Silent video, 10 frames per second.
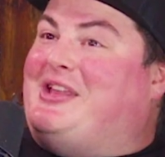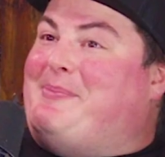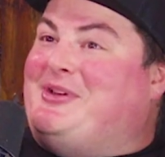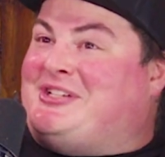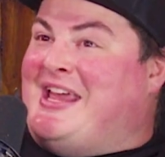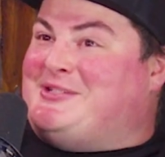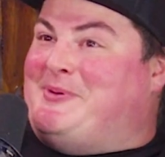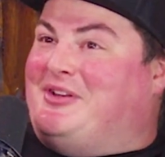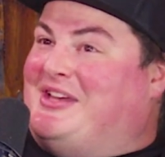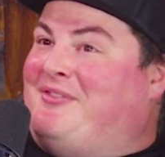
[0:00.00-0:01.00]
that bitch can't
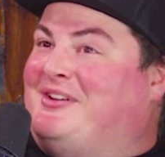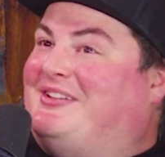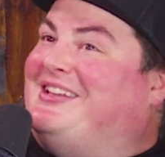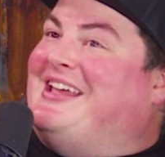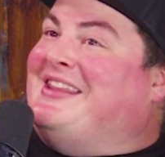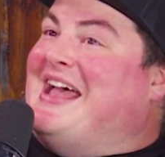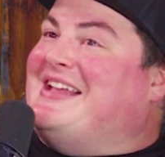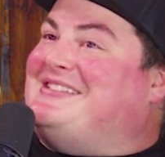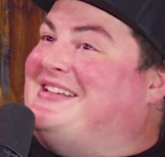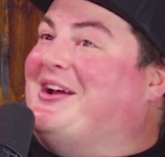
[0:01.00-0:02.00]
spell definitely, and
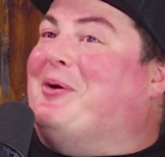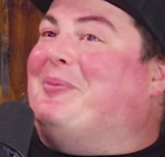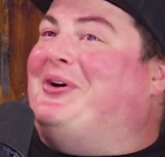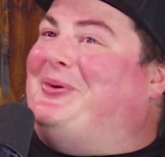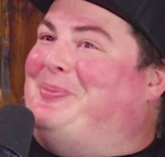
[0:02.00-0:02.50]
that's terrible.